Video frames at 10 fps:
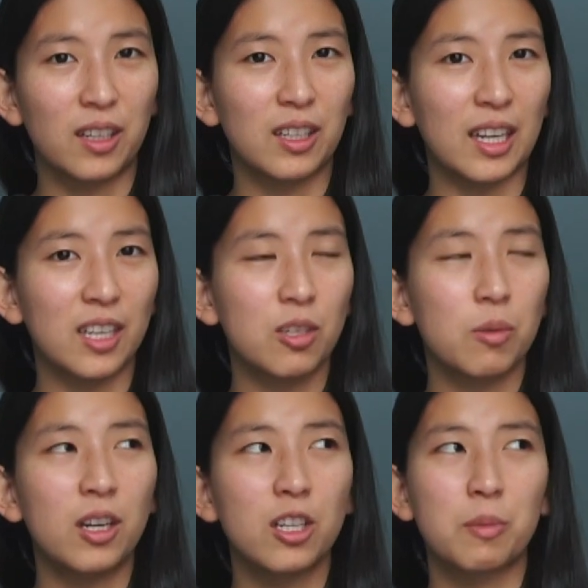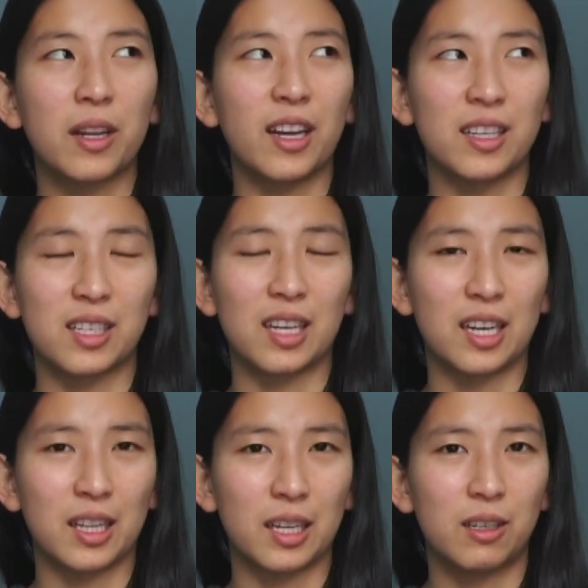I gauge flushed, but I hadn't done
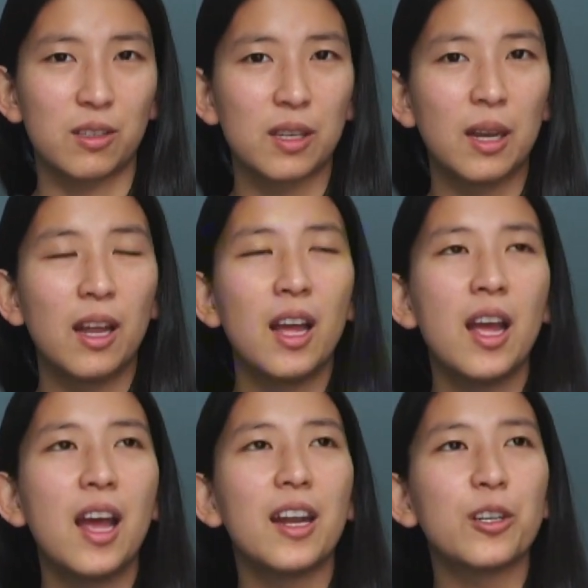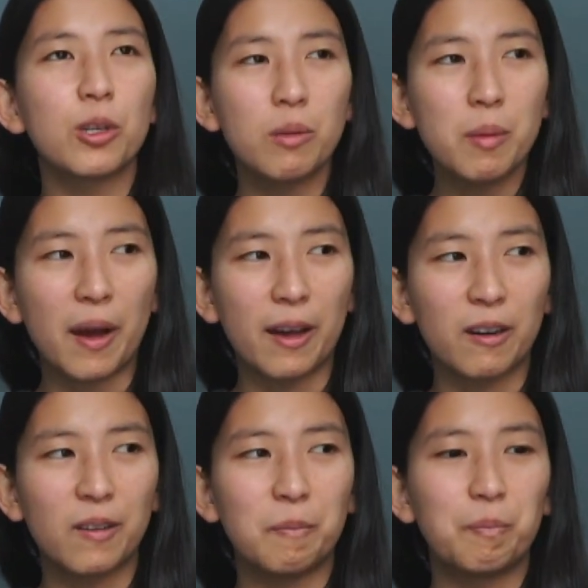anything else. And I show him the
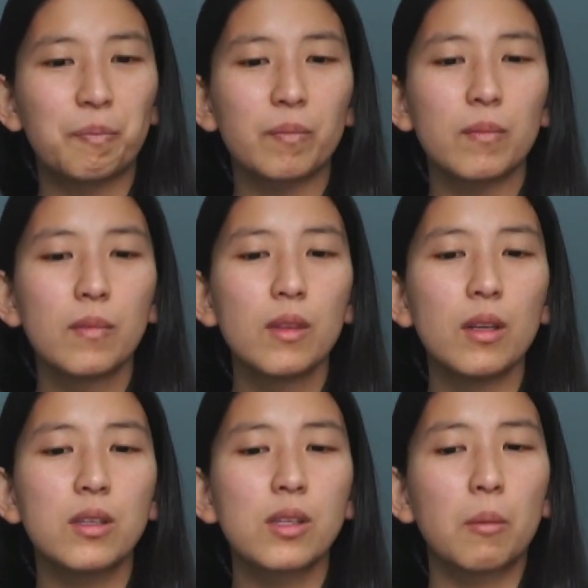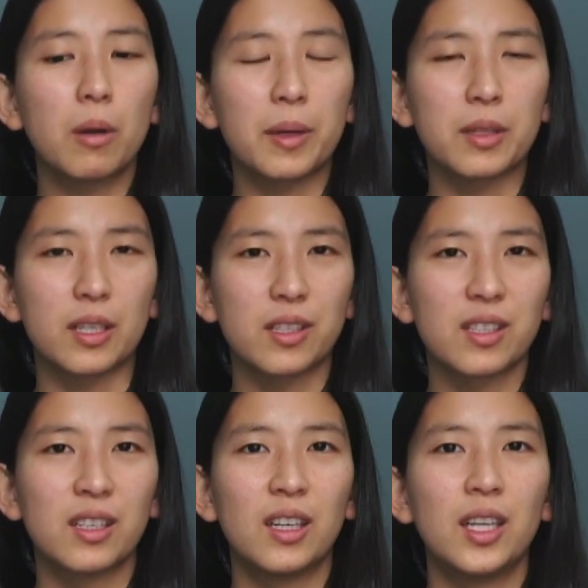pattern. I say, what about this?